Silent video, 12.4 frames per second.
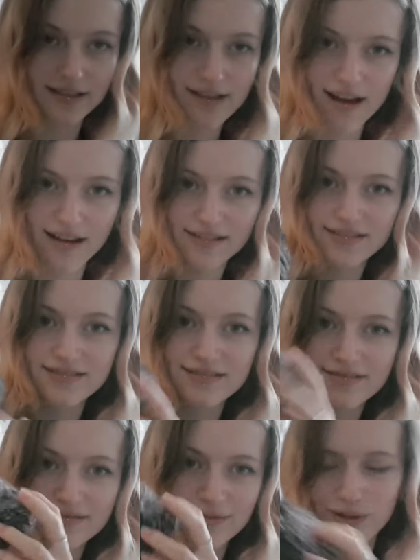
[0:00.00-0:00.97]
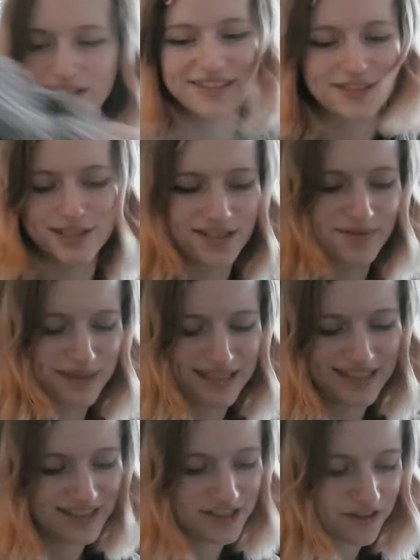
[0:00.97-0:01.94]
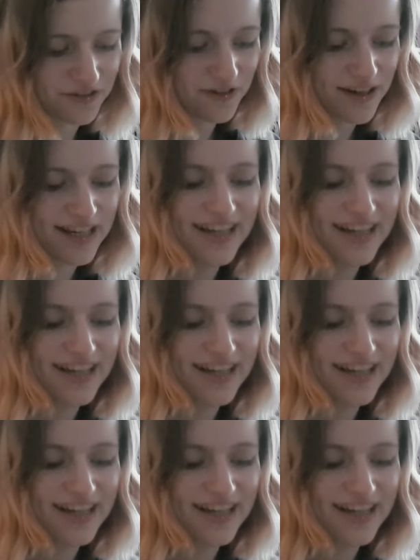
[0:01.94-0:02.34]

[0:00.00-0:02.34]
hat, or like just a beanie in general.